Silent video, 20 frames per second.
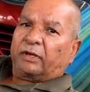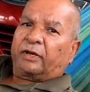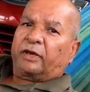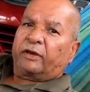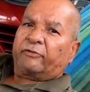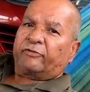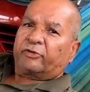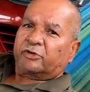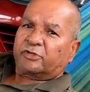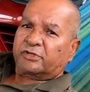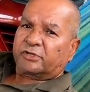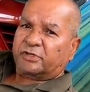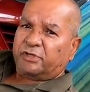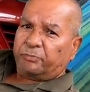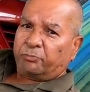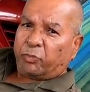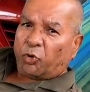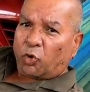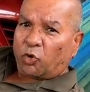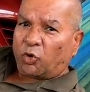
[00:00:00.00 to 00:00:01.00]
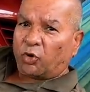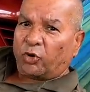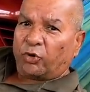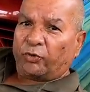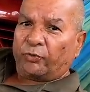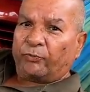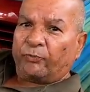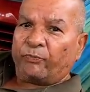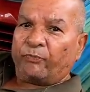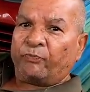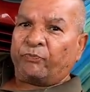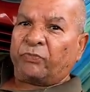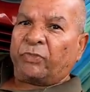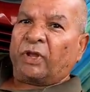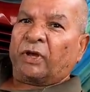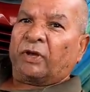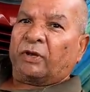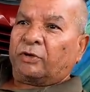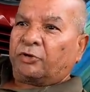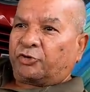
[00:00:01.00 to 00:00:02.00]
gave us the book,
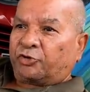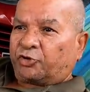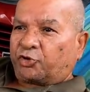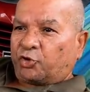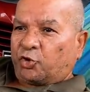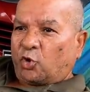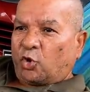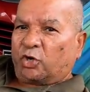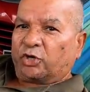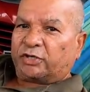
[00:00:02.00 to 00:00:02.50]
show